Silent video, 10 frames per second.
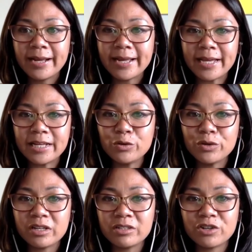and you
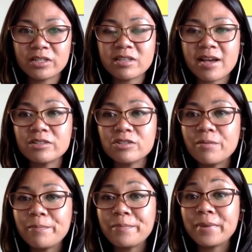can address that to
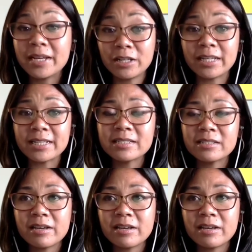the panelists.